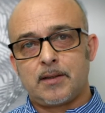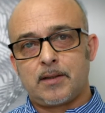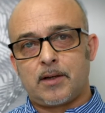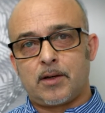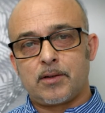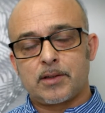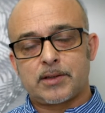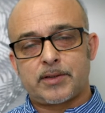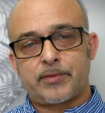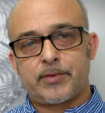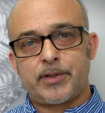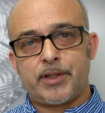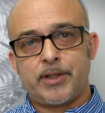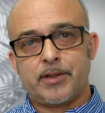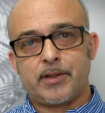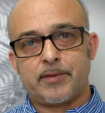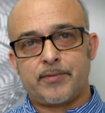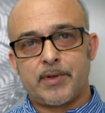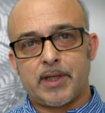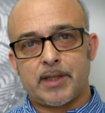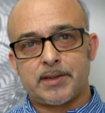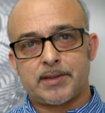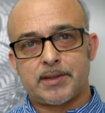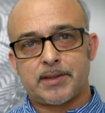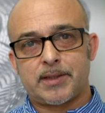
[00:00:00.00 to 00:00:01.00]
Oxford
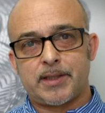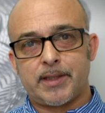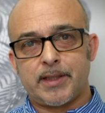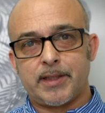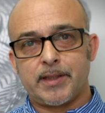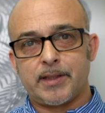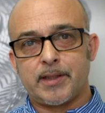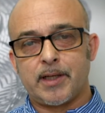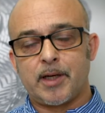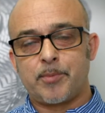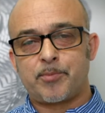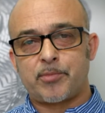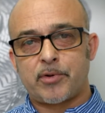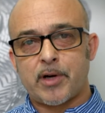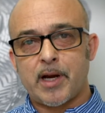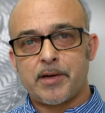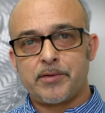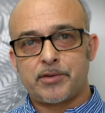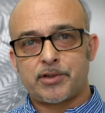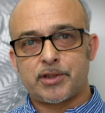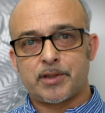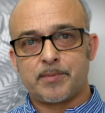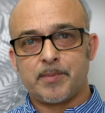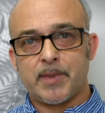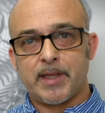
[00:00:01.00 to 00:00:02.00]
University
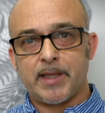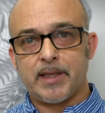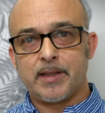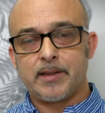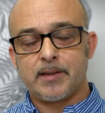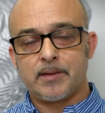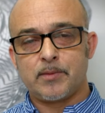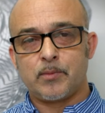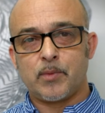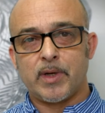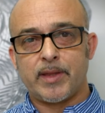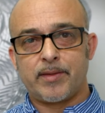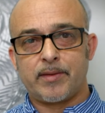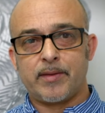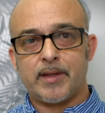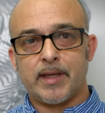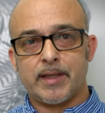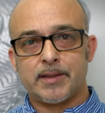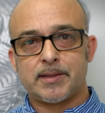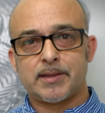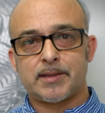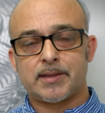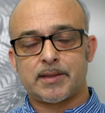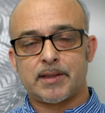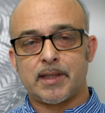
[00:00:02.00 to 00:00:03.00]
approached me with
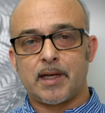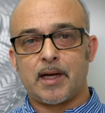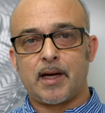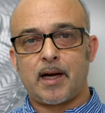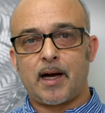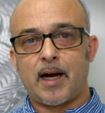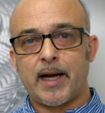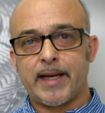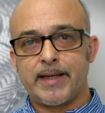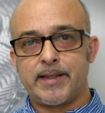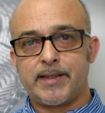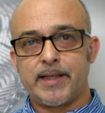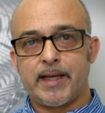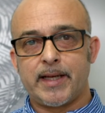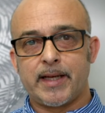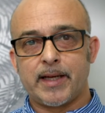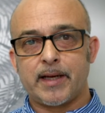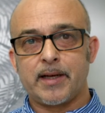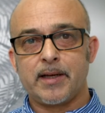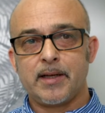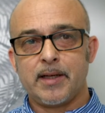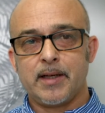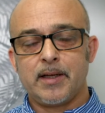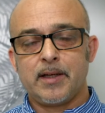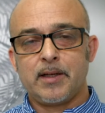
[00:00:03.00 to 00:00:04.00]
this
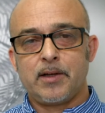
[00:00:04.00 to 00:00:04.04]
idea